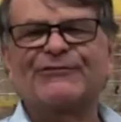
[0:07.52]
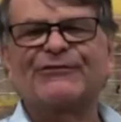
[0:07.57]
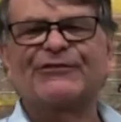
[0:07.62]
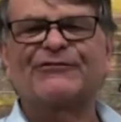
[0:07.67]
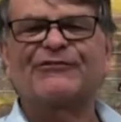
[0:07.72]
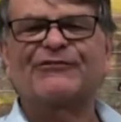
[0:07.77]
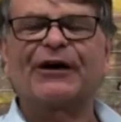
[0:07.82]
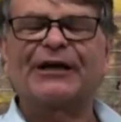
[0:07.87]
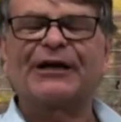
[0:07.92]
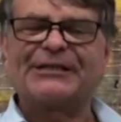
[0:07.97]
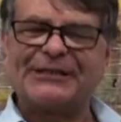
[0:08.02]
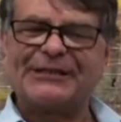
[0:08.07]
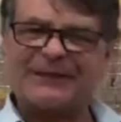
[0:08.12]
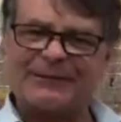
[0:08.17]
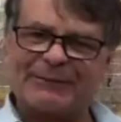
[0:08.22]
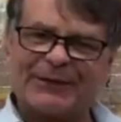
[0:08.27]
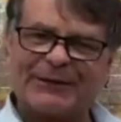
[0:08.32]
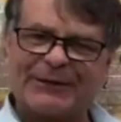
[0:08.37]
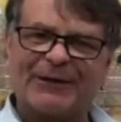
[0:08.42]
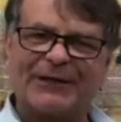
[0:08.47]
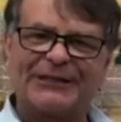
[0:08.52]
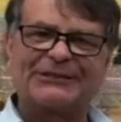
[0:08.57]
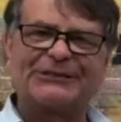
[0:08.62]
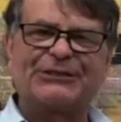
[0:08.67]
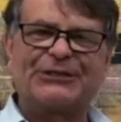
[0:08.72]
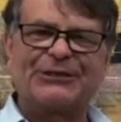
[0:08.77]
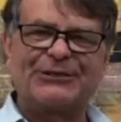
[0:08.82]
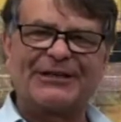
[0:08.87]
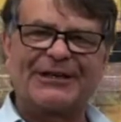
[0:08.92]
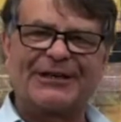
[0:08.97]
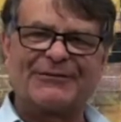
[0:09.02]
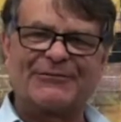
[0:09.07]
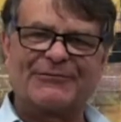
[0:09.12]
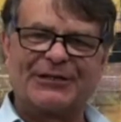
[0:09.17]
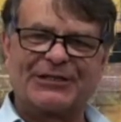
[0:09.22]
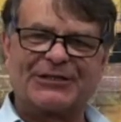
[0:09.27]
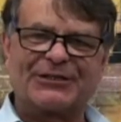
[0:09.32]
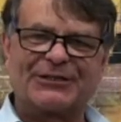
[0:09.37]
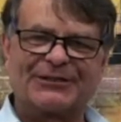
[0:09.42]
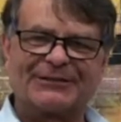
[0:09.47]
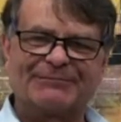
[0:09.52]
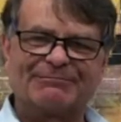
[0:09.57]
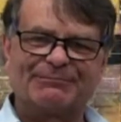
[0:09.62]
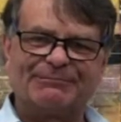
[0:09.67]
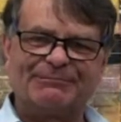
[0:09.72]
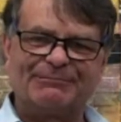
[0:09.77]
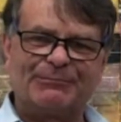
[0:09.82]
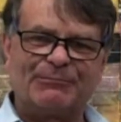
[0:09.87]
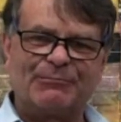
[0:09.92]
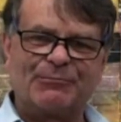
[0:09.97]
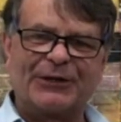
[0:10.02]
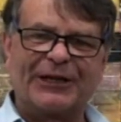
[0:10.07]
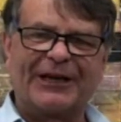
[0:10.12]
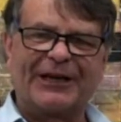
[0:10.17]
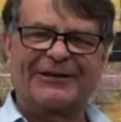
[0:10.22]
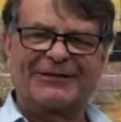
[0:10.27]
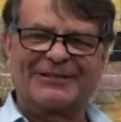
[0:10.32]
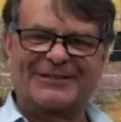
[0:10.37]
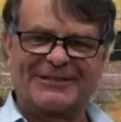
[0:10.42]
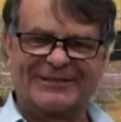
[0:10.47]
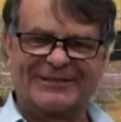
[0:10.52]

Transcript: finding me in my studio, Richard. Brilliant.